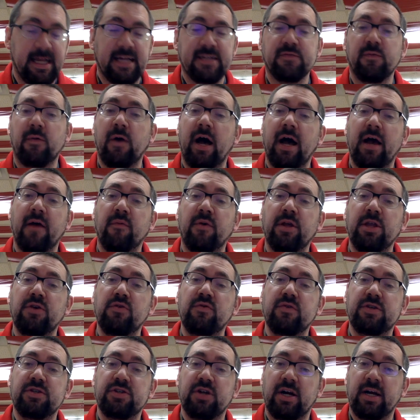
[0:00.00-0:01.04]
That's why when
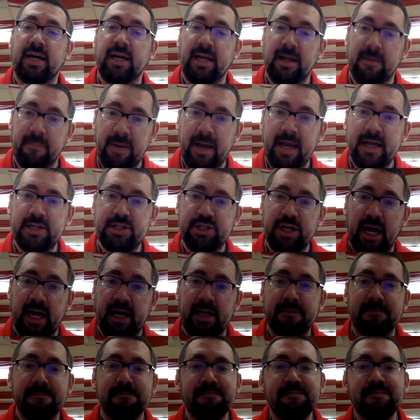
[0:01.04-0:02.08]
you start getting a paycheck,